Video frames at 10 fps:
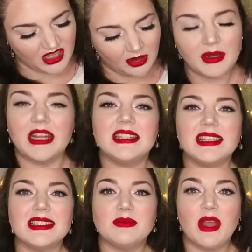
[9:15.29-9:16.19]
I mean, it
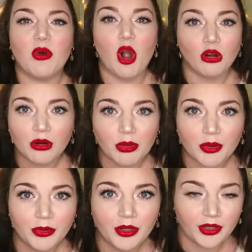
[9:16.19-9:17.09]
doesn't smell
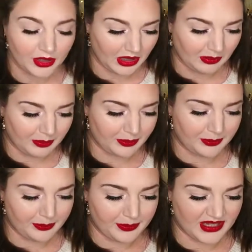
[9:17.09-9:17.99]
horrible,
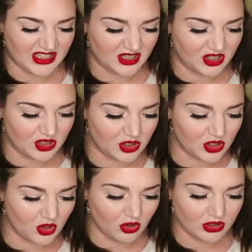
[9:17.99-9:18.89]
but it's
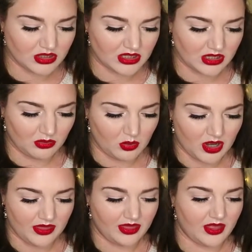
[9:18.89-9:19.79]
not
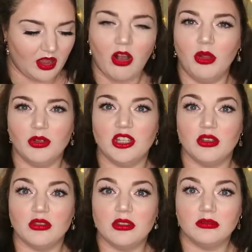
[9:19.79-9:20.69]
one that I would
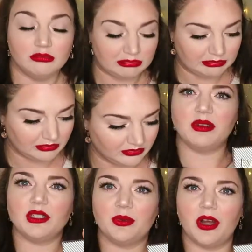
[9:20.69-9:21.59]
use.
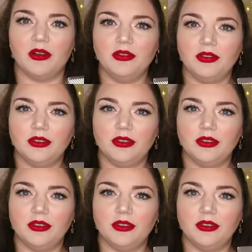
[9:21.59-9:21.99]
Number 12.